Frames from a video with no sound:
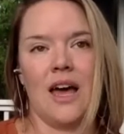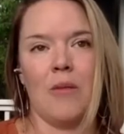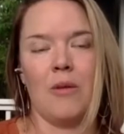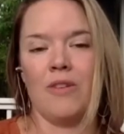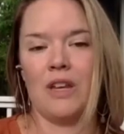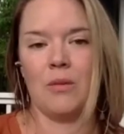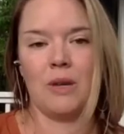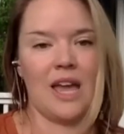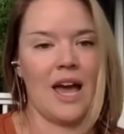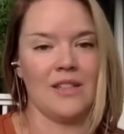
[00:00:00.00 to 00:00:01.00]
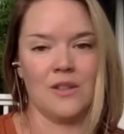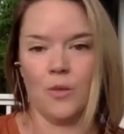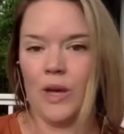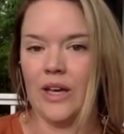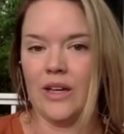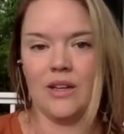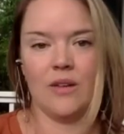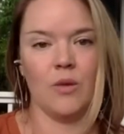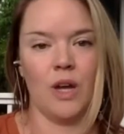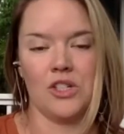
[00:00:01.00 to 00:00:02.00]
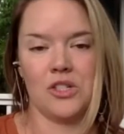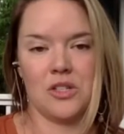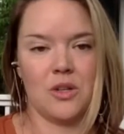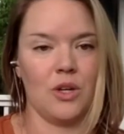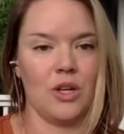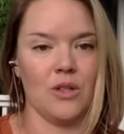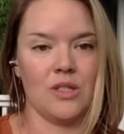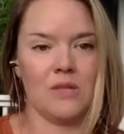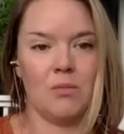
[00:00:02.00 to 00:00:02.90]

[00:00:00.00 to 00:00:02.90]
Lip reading: if anybody hasn't read Raj Sisodia's